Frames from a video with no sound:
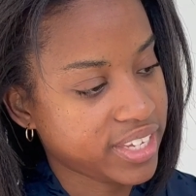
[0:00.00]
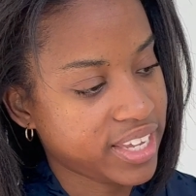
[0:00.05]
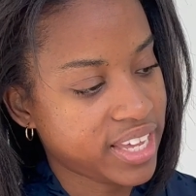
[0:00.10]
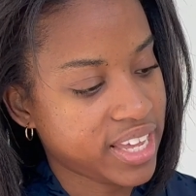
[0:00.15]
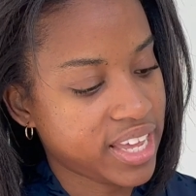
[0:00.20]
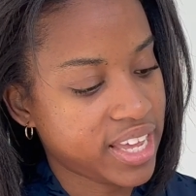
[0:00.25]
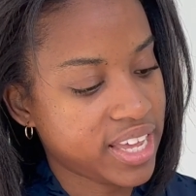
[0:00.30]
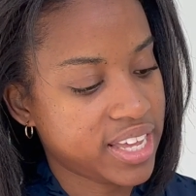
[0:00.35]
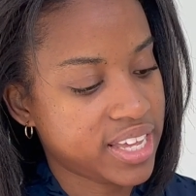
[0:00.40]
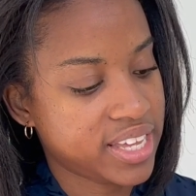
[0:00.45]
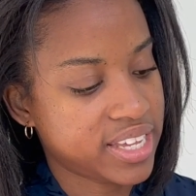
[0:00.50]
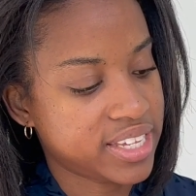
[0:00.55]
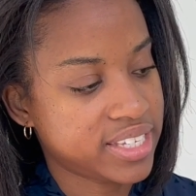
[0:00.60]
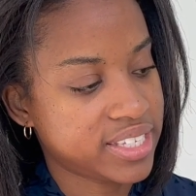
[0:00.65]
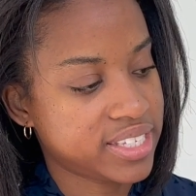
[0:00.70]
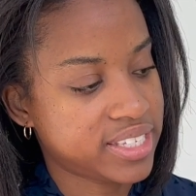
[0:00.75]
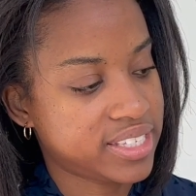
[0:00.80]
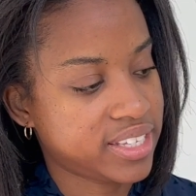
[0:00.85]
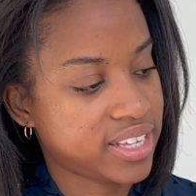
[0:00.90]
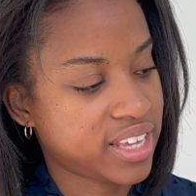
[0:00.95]

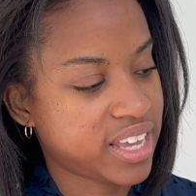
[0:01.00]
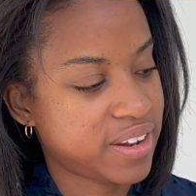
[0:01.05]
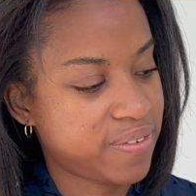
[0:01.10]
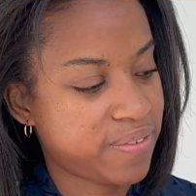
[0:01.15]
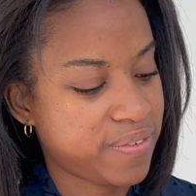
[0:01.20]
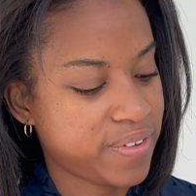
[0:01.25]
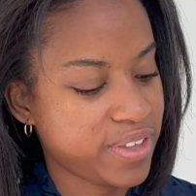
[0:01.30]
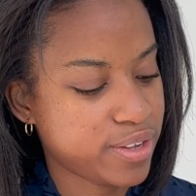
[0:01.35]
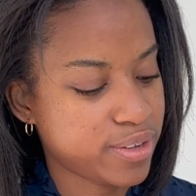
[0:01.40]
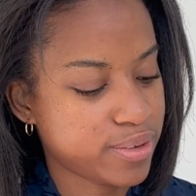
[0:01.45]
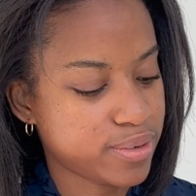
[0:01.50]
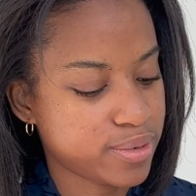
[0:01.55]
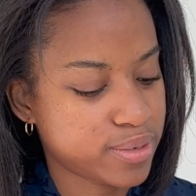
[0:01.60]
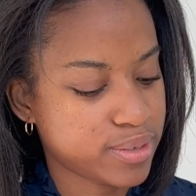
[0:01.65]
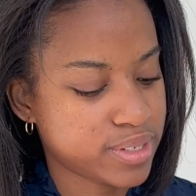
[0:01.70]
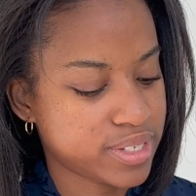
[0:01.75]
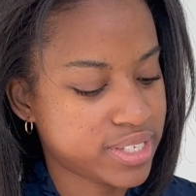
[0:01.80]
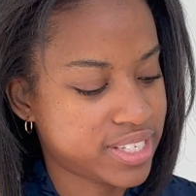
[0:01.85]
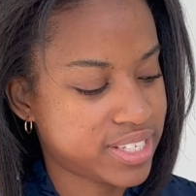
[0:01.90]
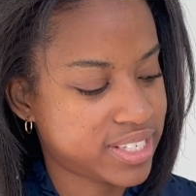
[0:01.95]
is it
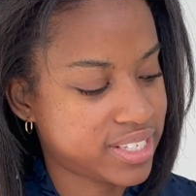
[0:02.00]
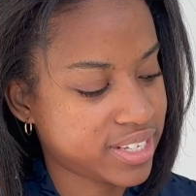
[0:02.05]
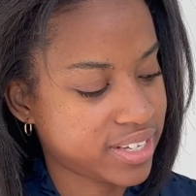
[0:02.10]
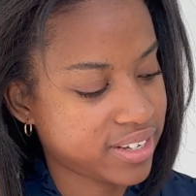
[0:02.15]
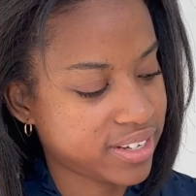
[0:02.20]
feels